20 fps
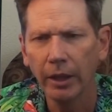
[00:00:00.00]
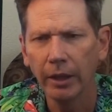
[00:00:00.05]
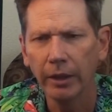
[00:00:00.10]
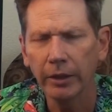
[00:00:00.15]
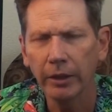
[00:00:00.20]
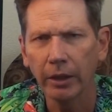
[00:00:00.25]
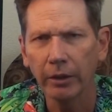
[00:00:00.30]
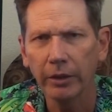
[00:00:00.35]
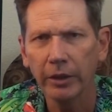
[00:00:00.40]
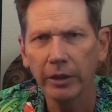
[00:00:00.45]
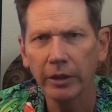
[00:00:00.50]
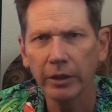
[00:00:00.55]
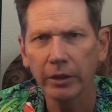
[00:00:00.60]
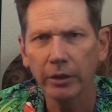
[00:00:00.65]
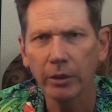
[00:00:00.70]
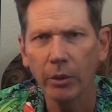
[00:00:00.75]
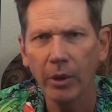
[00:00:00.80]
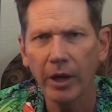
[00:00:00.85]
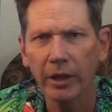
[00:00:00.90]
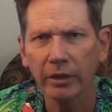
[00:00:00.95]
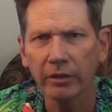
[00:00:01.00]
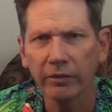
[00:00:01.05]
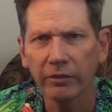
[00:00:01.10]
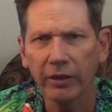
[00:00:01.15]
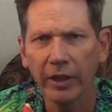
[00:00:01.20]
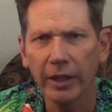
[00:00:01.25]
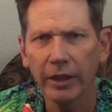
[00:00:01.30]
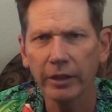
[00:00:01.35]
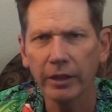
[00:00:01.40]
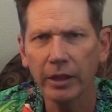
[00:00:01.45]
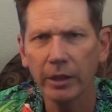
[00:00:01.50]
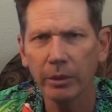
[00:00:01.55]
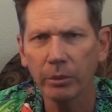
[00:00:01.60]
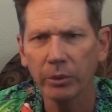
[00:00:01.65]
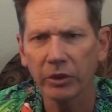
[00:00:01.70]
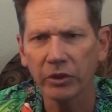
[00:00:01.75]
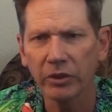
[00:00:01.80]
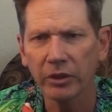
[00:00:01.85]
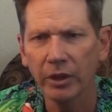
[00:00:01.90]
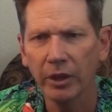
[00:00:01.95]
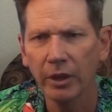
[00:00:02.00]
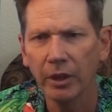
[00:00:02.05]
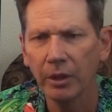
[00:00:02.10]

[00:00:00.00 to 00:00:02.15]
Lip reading: He didn't go out and fight, he was